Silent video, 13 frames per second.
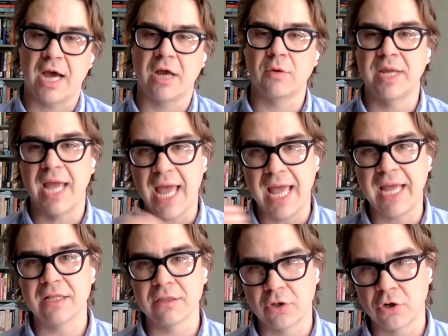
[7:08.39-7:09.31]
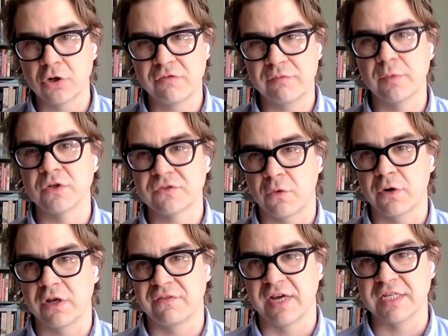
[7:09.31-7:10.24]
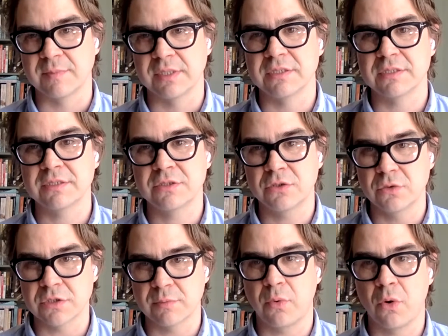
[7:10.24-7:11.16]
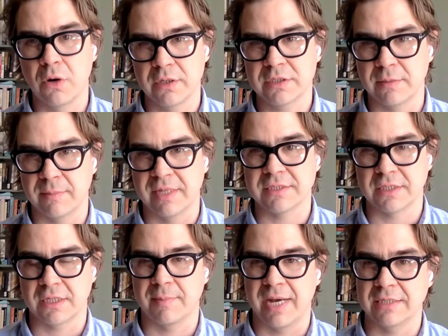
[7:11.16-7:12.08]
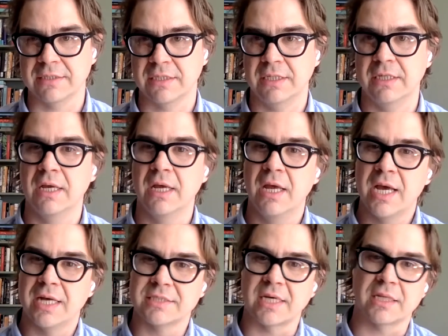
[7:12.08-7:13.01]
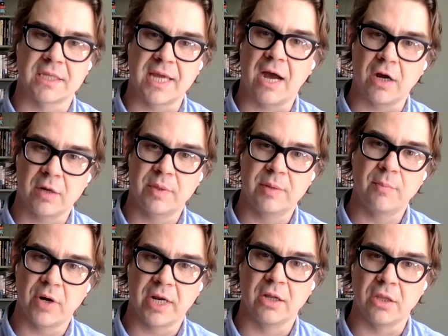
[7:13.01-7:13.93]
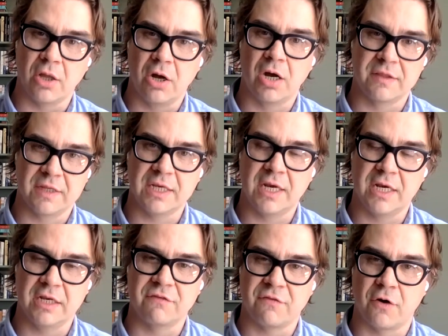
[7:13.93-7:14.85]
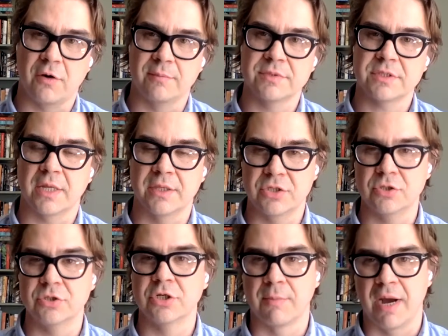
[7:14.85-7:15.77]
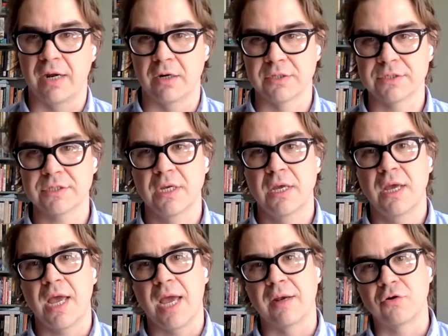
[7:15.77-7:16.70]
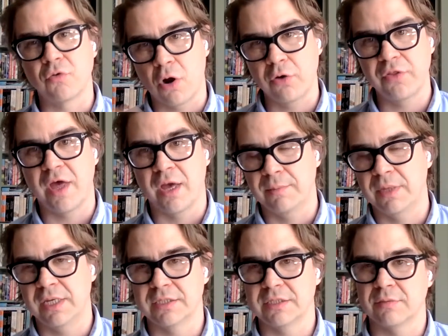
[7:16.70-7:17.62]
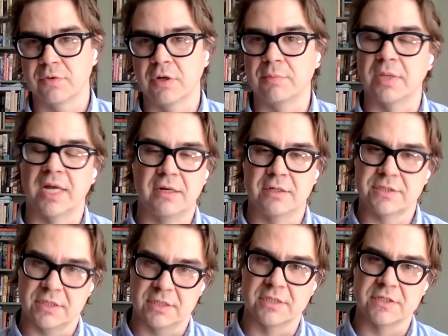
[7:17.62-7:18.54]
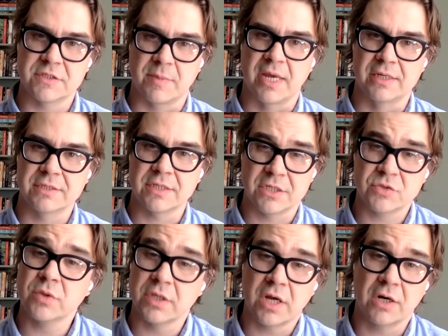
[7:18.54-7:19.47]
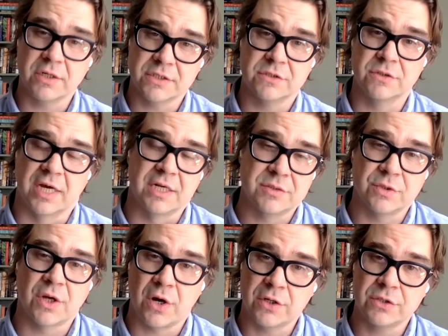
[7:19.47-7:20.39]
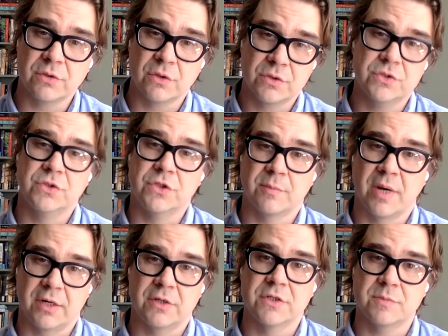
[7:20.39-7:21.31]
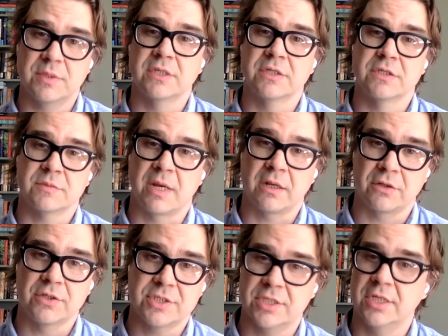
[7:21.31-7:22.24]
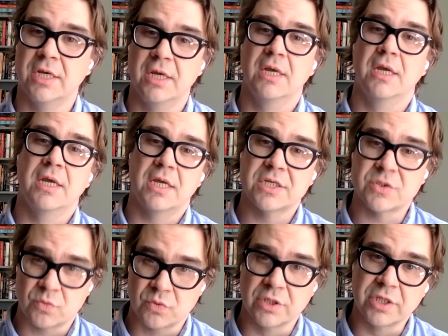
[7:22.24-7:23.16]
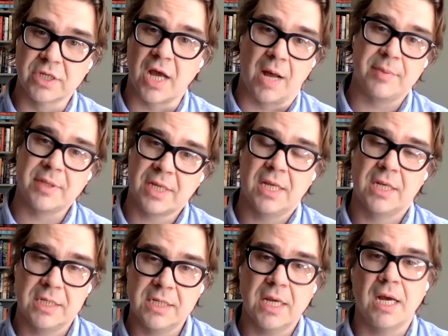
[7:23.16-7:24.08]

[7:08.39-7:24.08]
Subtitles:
How do we, A, learn from those foreign investments to support domestic capacity? And secondly, how can we bring along the Canadian firms and the junior miners and grow them into real players in this space? And it's really hard to do that. It's really hard to grow junior miners because metallurgy is really complicated.